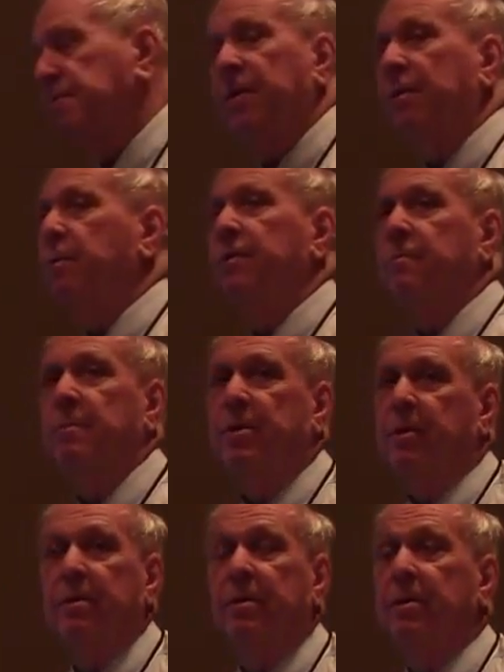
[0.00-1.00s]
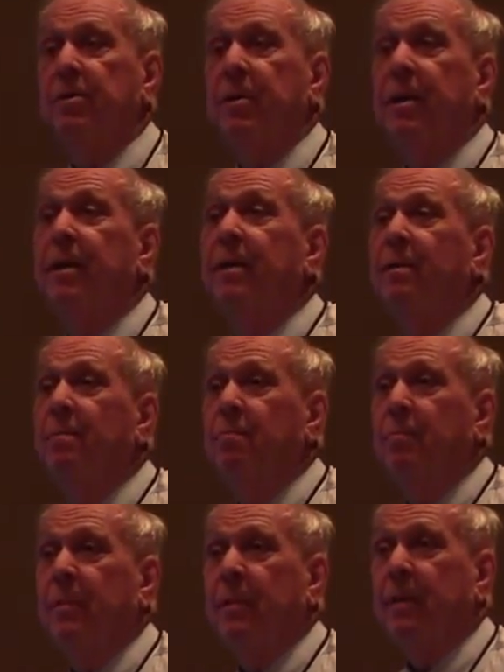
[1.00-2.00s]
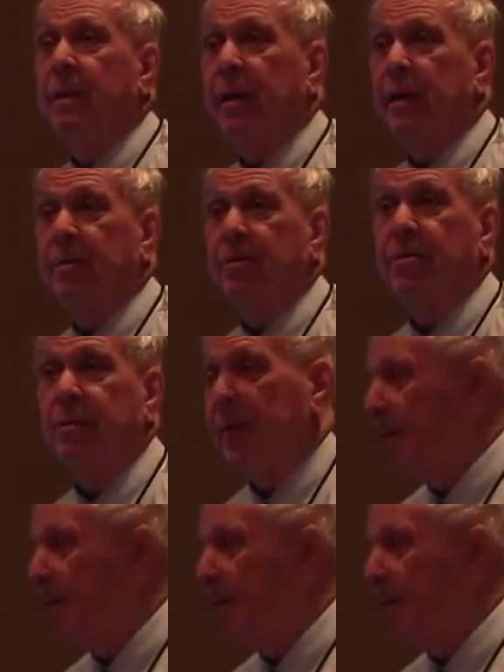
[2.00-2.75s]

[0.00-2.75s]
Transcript: far away from each other as they can. So